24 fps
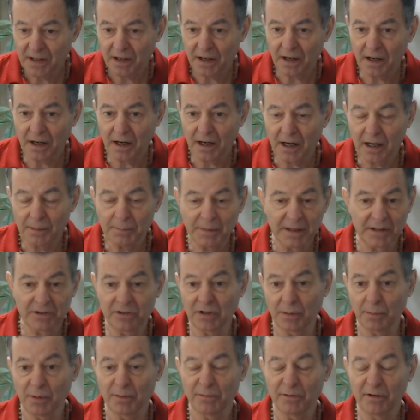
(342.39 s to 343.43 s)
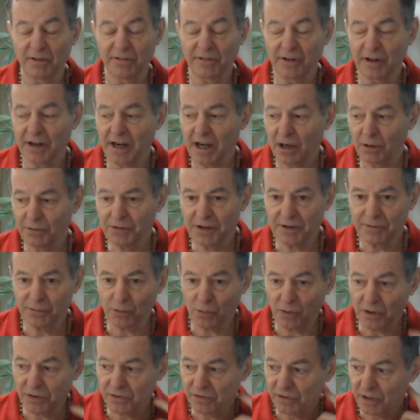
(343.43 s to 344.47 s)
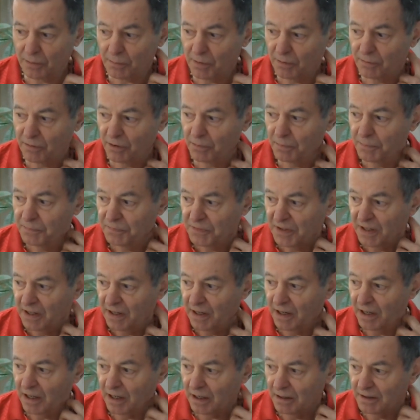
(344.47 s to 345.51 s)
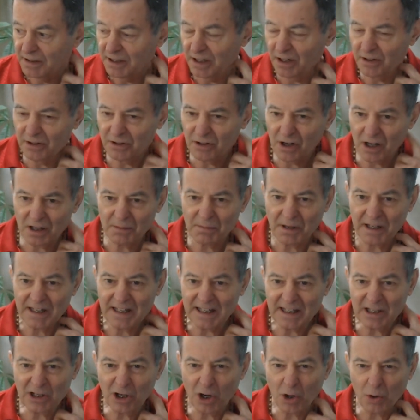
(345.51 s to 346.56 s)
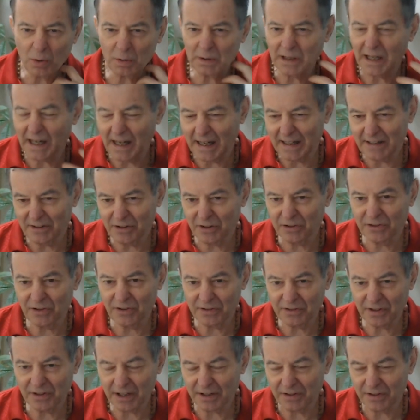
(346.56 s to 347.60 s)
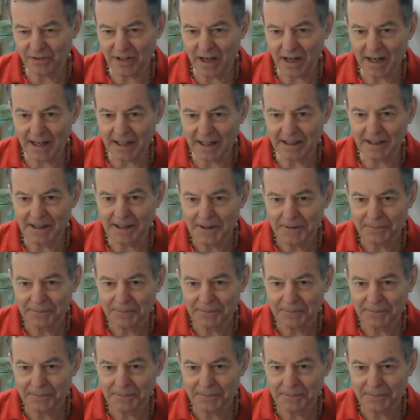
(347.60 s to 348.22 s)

Um, and some of them are very healthy for us. Some of them, uh, you know, you talk about E. coli, just as an aside.